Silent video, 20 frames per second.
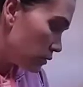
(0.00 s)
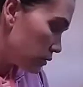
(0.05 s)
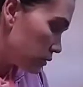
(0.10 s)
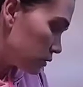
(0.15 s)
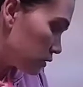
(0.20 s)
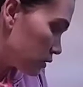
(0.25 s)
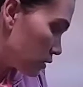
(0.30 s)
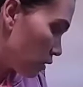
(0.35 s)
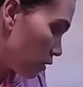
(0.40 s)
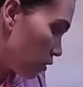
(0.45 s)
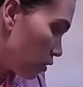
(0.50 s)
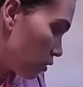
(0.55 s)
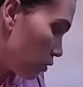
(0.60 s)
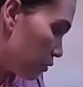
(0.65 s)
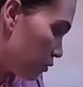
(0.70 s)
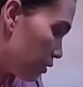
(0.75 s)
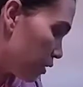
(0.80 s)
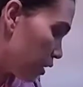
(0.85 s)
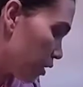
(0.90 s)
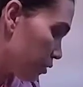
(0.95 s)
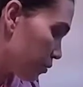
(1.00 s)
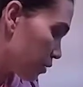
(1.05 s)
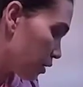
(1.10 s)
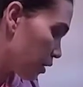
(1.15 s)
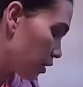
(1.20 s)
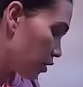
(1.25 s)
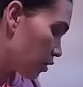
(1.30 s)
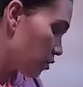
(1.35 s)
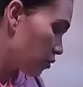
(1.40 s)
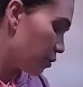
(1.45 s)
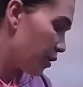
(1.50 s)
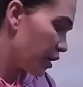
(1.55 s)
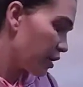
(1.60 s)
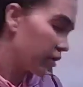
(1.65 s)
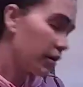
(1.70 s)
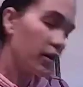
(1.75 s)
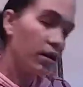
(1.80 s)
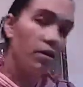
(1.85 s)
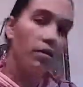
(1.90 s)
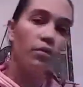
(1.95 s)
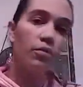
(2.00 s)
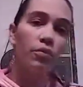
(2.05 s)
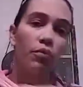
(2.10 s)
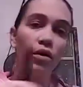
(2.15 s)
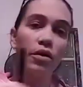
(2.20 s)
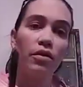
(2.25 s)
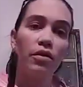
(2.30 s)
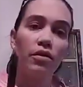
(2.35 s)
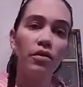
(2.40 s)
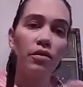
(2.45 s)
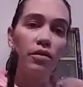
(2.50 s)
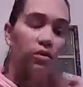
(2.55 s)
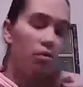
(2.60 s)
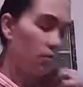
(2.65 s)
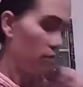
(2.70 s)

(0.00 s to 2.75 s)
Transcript: So now I'm going to go back in with,